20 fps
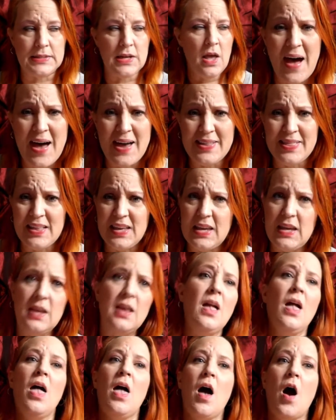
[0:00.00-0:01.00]
Finally,
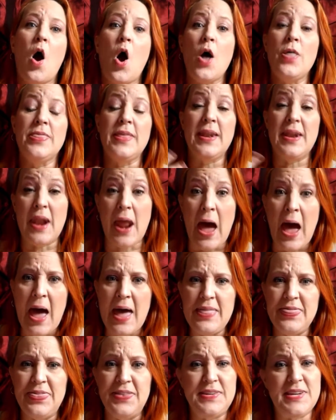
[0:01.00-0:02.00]
on the
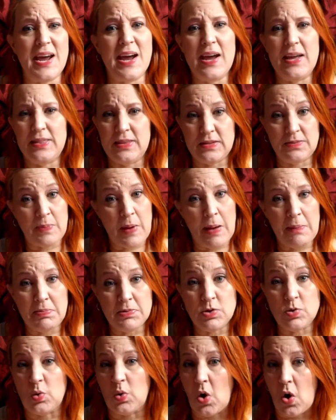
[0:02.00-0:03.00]
ninth day, these
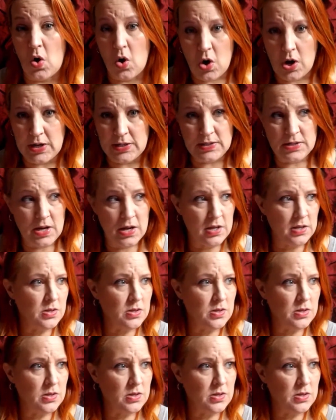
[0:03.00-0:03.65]
babies are gone.